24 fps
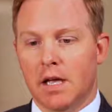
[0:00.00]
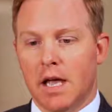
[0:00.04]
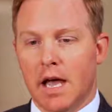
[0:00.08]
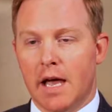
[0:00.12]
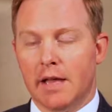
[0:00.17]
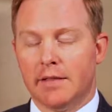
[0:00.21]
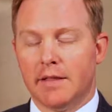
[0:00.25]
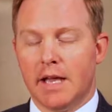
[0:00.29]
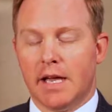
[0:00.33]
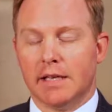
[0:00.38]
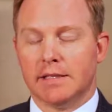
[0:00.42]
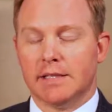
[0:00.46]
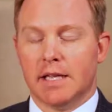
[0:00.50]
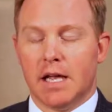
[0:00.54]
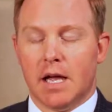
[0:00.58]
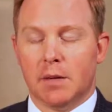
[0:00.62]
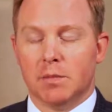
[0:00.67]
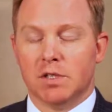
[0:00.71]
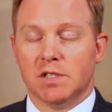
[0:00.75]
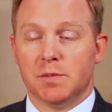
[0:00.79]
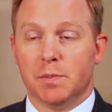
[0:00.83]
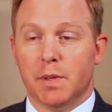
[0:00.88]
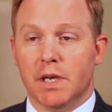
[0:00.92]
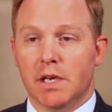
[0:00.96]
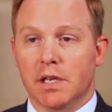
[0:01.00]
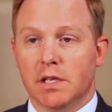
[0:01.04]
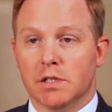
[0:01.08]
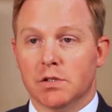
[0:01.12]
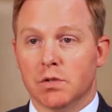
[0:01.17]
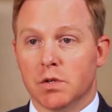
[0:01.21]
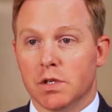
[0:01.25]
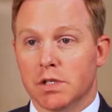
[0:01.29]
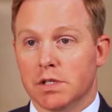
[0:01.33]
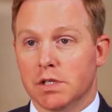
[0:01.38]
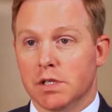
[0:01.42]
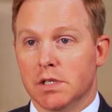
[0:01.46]
At that time, his
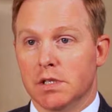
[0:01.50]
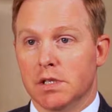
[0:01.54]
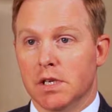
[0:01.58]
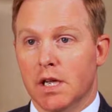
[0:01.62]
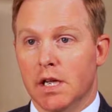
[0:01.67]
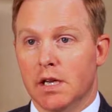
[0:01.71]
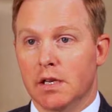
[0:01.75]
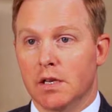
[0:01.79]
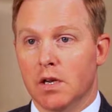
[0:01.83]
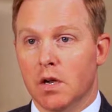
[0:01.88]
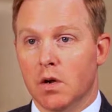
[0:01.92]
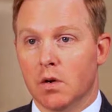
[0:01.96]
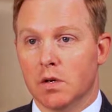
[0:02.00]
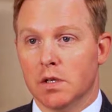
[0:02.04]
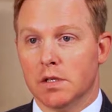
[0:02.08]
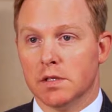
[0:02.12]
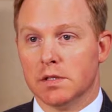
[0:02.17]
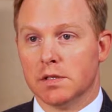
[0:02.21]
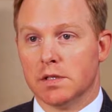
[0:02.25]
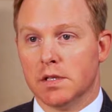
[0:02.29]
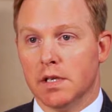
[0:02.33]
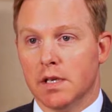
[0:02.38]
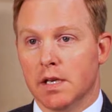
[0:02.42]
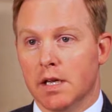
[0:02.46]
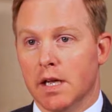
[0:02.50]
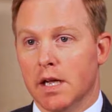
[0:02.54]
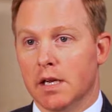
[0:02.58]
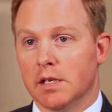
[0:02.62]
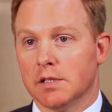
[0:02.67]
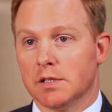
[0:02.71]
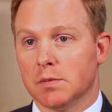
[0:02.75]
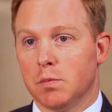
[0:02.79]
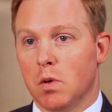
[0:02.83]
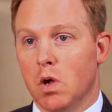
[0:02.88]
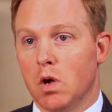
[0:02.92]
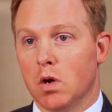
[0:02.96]
pediatrician had noticed that he had a
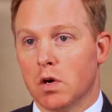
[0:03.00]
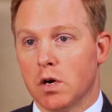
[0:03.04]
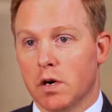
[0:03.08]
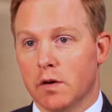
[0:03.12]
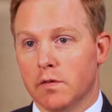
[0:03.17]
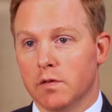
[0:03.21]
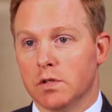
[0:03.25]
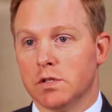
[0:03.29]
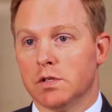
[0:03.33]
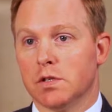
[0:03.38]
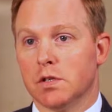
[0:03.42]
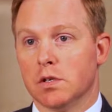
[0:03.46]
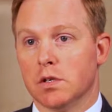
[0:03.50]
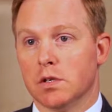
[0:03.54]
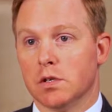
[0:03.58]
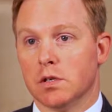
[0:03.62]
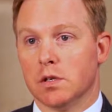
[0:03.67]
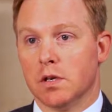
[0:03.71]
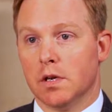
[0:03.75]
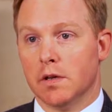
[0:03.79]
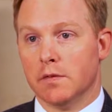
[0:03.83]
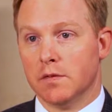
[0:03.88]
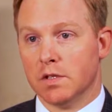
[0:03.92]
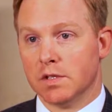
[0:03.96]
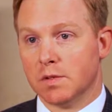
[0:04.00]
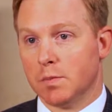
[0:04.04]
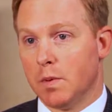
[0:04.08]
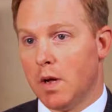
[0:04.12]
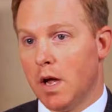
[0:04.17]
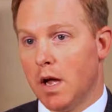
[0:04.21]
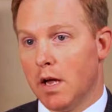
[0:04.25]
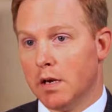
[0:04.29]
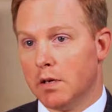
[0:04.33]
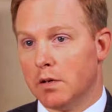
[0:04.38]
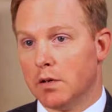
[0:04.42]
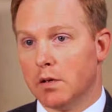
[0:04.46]
small curvature of the
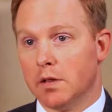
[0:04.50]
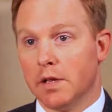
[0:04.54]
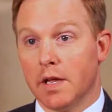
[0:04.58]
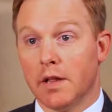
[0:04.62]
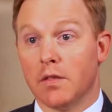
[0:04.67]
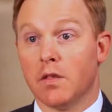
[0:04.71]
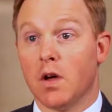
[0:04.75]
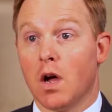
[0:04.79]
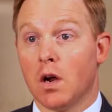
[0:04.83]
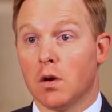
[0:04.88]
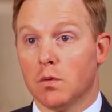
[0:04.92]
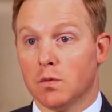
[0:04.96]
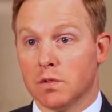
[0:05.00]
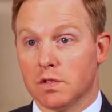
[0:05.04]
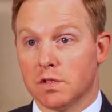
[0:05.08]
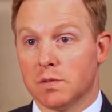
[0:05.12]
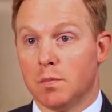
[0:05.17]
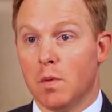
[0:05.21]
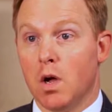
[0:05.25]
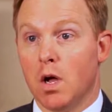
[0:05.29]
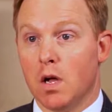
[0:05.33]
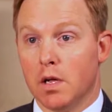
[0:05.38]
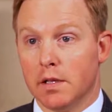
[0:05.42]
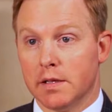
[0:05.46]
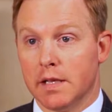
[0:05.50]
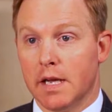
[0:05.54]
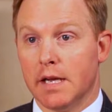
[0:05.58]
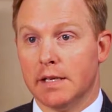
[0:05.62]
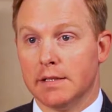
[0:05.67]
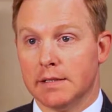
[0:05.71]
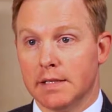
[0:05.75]
spine, or they thought it was small at that